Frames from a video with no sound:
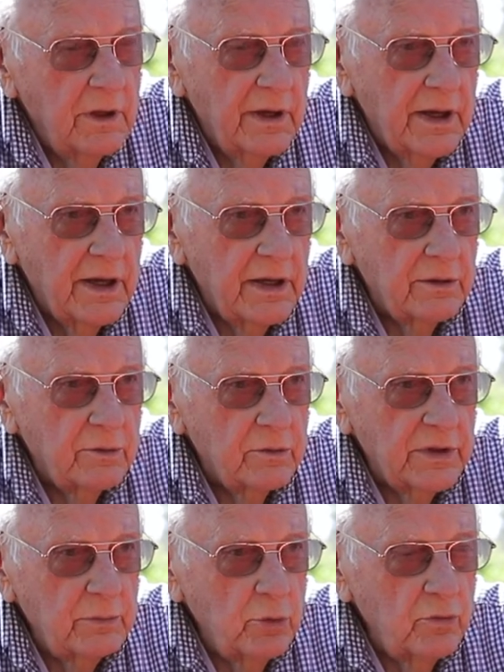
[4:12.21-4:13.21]
and
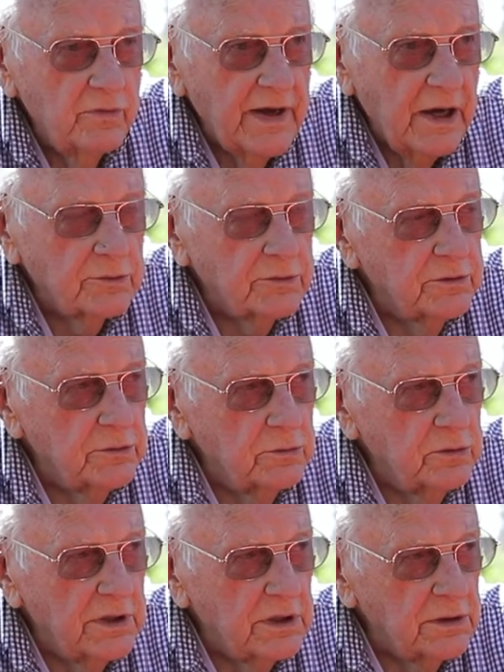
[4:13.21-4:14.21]
we moved out
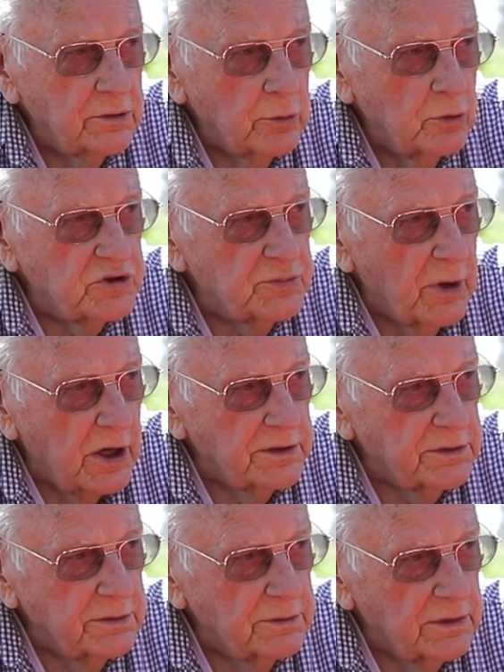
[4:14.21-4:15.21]
to uh,
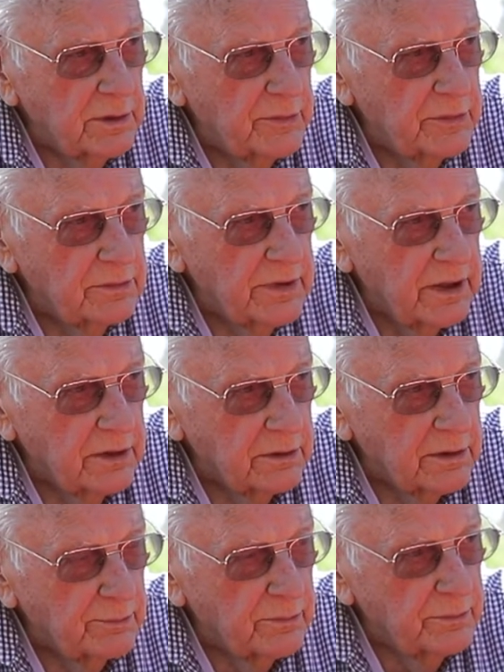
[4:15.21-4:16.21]
Grossmont
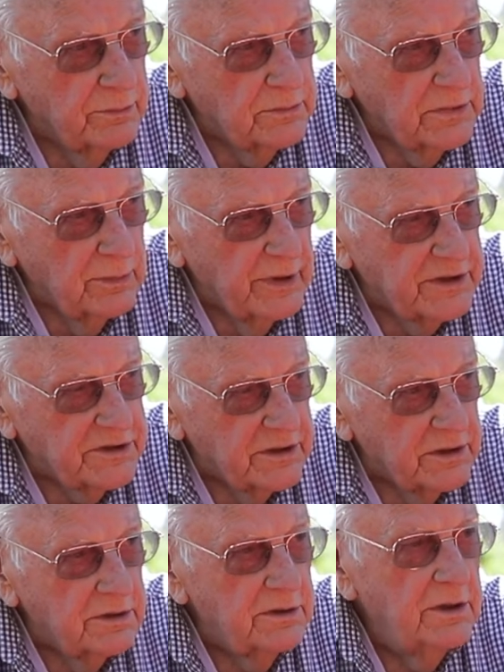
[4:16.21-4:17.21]
in the La
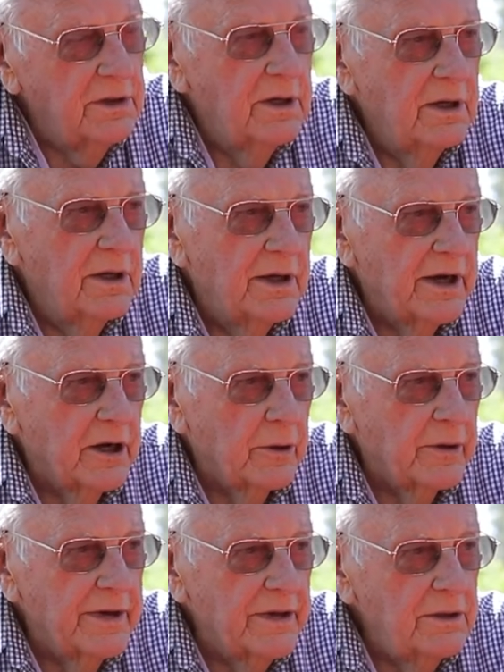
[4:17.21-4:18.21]
Mesa
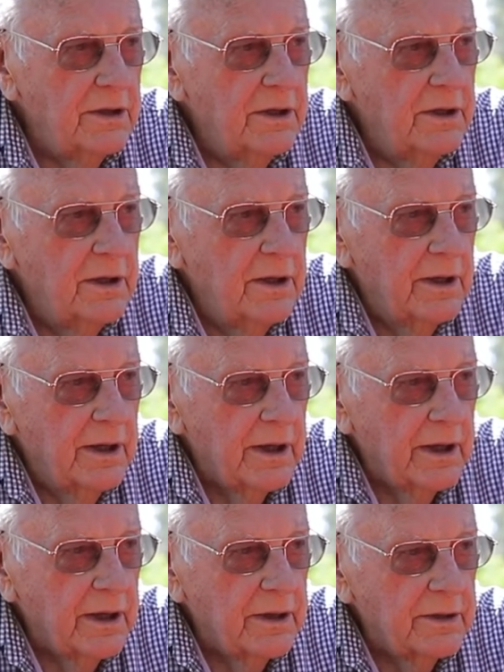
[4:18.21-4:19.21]
area,
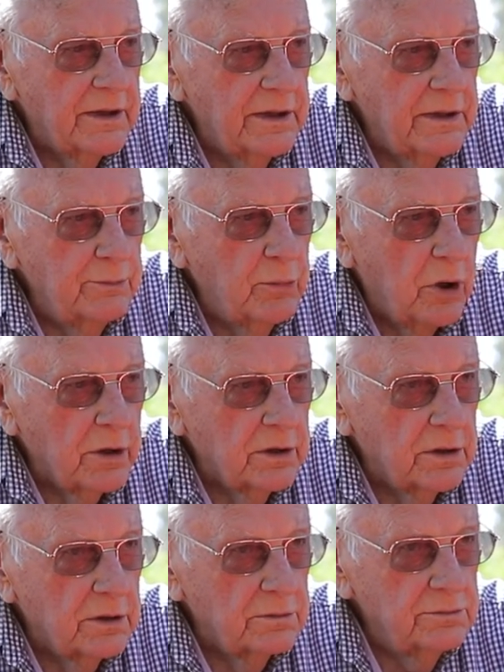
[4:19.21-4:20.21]
and he bought a,
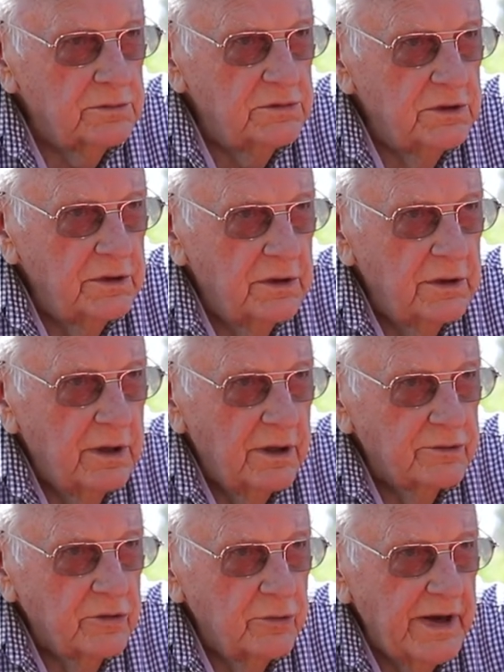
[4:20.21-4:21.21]
uh,
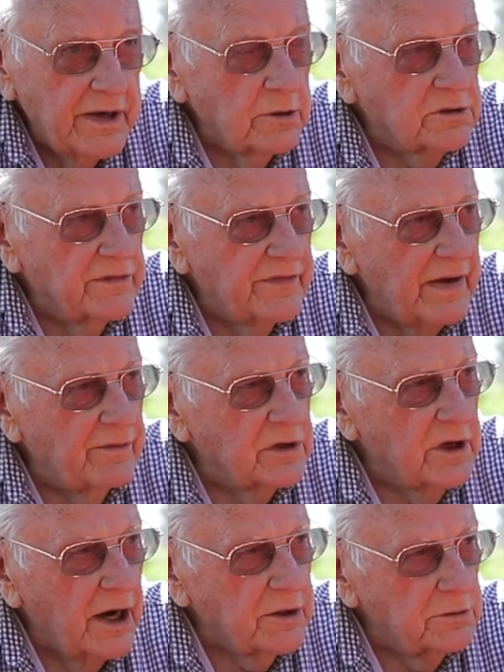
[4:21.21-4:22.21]
two acres of
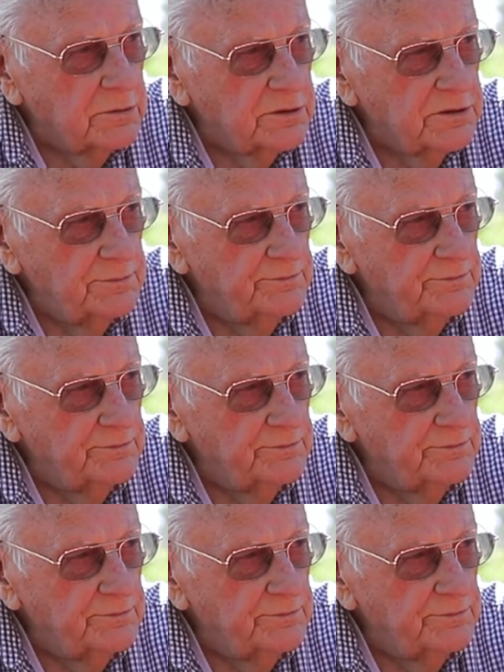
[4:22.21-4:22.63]
avocados,